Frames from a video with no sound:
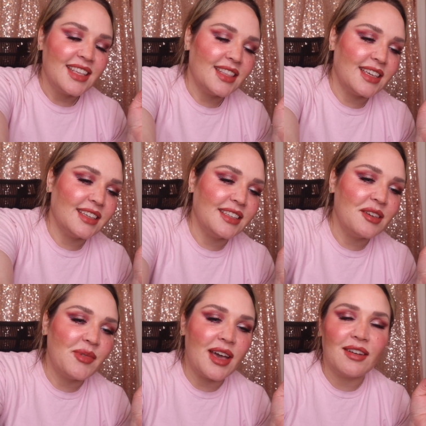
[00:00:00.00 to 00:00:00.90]
The
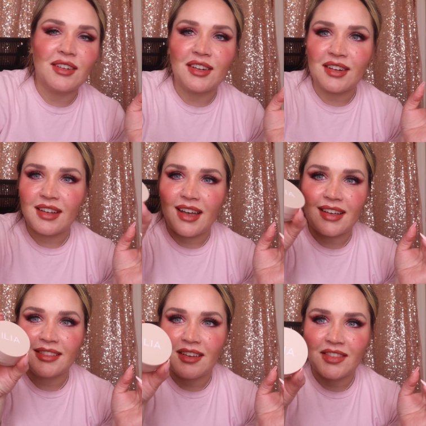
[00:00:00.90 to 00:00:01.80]
Ilia powder,
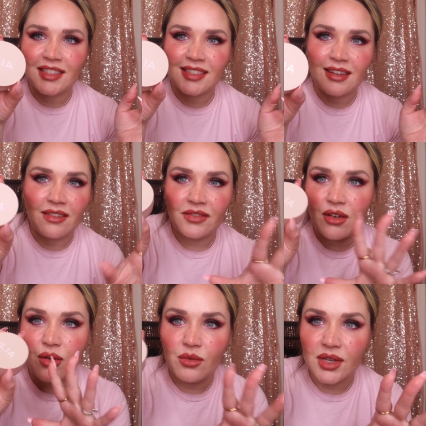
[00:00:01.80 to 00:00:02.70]
I love this stuff
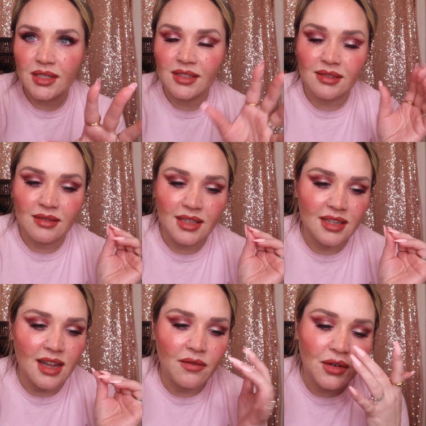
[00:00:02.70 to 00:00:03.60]
always. It
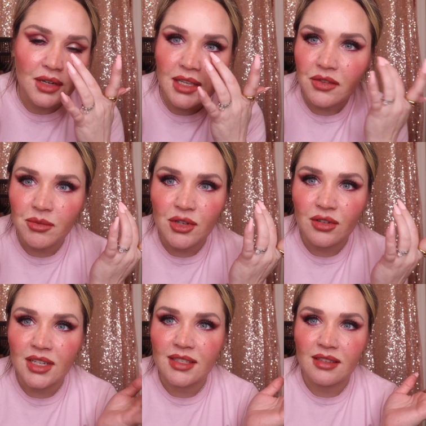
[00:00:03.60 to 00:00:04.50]
never gives me
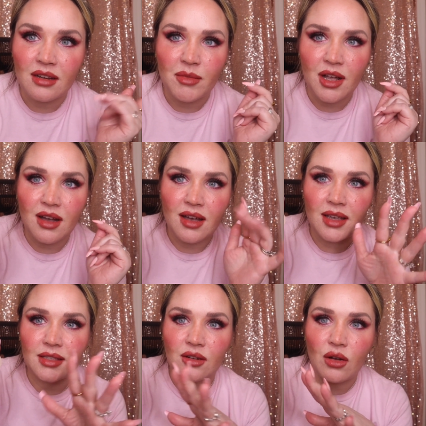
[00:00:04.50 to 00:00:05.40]
creases under my
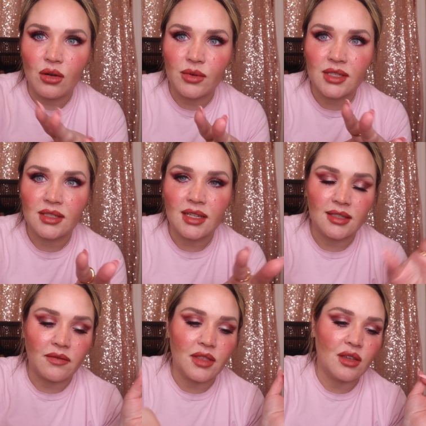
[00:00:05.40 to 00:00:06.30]
eyes. It always
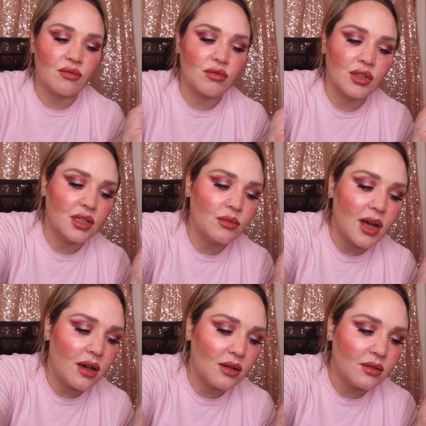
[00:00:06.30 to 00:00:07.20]
sets everything really
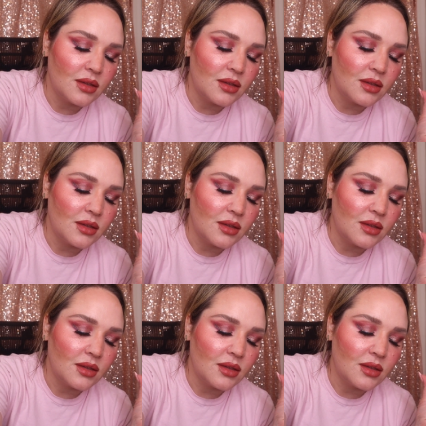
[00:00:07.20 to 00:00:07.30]
well.